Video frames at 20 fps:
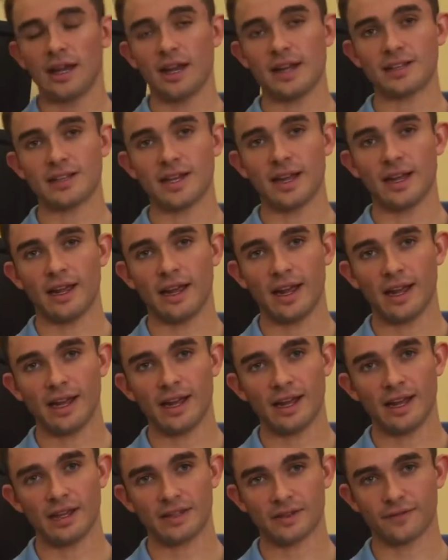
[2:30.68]
is that A,
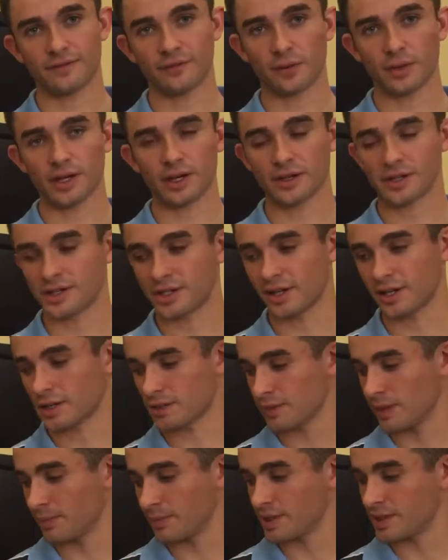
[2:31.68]
it has a Fourier
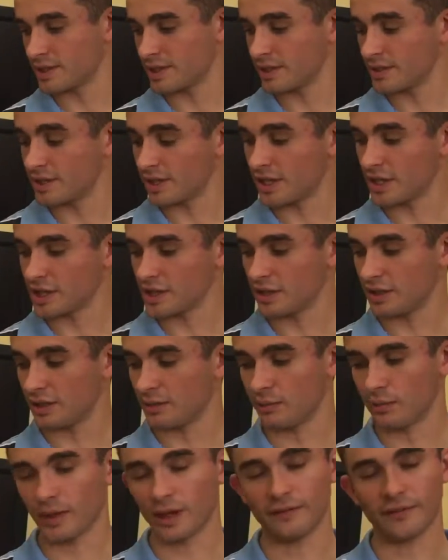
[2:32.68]
series representation,
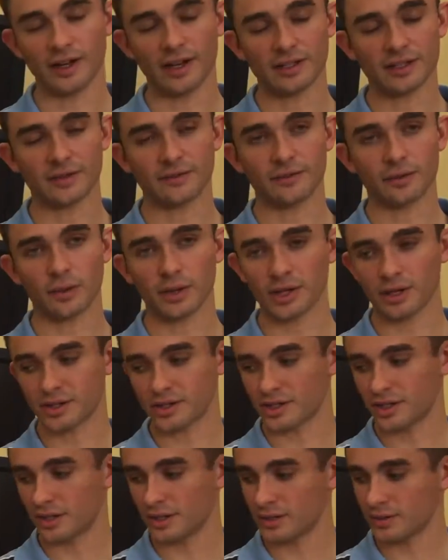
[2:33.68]
and if it has a Fourier
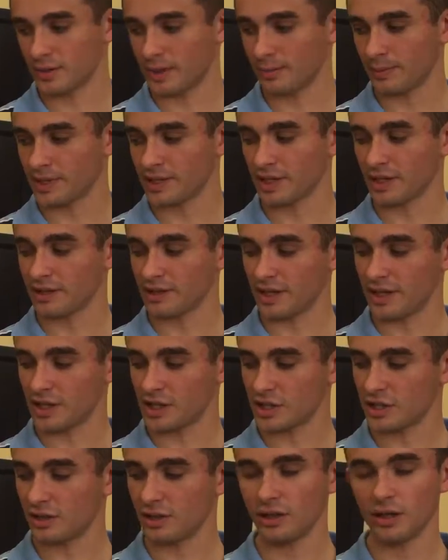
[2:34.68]
series
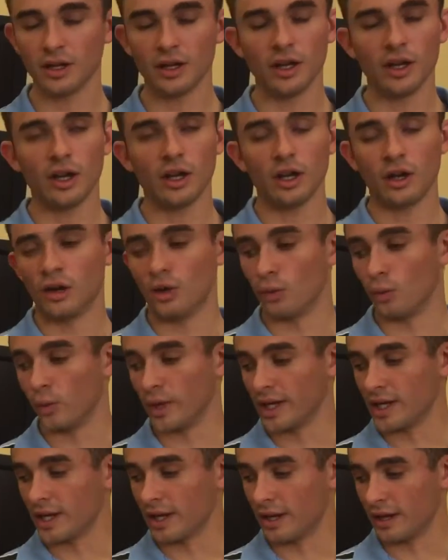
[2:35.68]
representation,
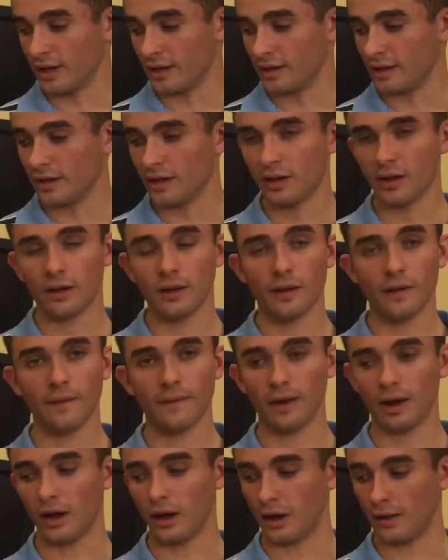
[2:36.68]
we can,
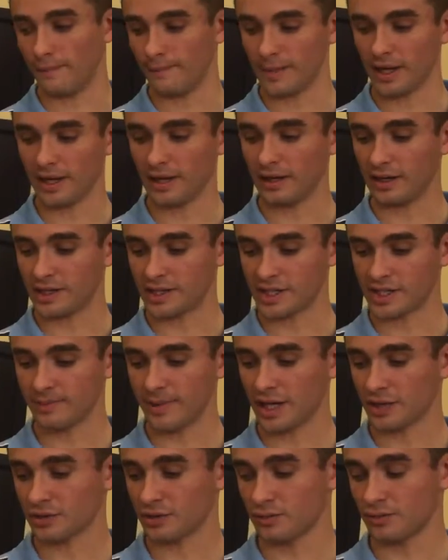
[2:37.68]
in its
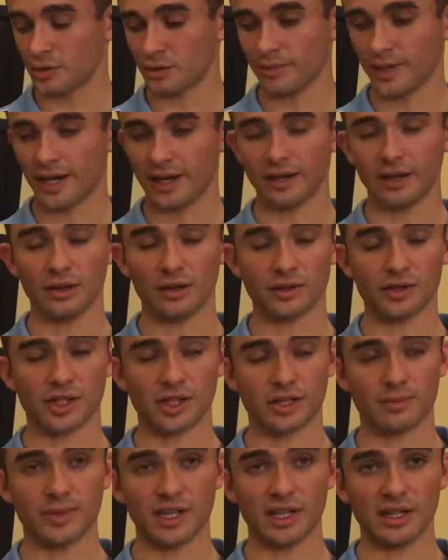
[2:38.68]
spectrum domain, it'll
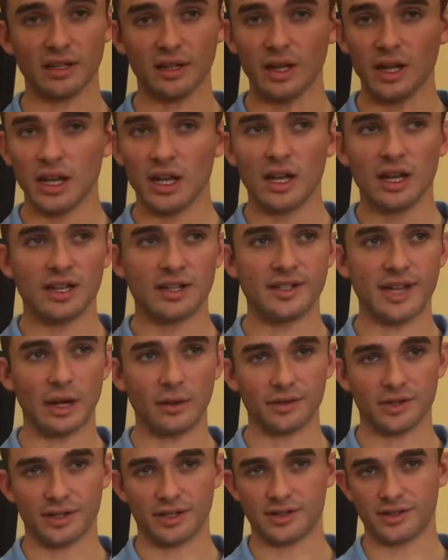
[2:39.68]
just be
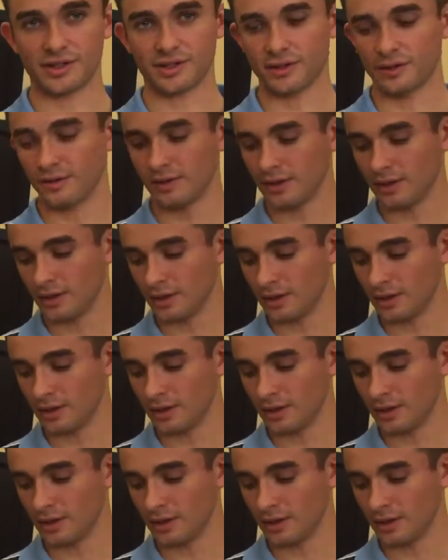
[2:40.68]
deltas.